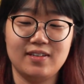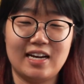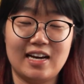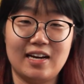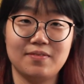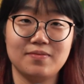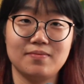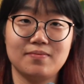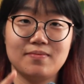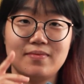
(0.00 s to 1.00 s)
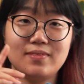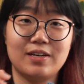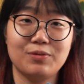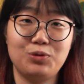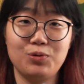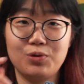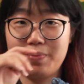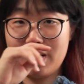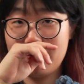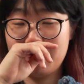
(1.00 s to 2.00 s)
I will talk
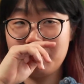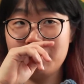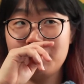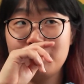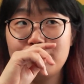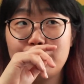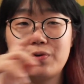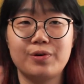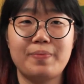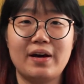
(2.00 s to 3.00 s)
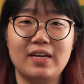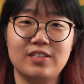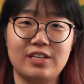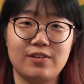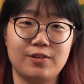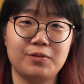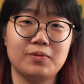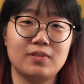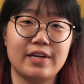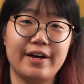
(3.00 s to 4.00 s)
more about indigo
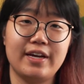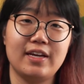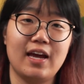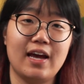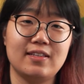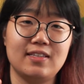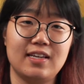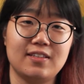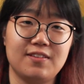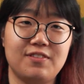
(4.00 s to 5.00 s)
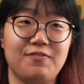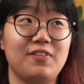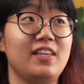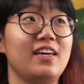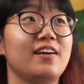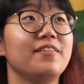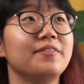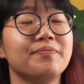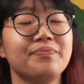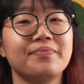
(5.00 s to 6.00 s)
dyeing at the end of the video,
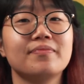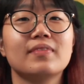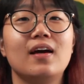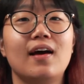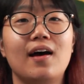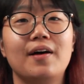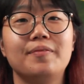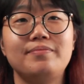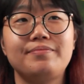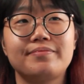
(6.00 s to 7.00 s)
about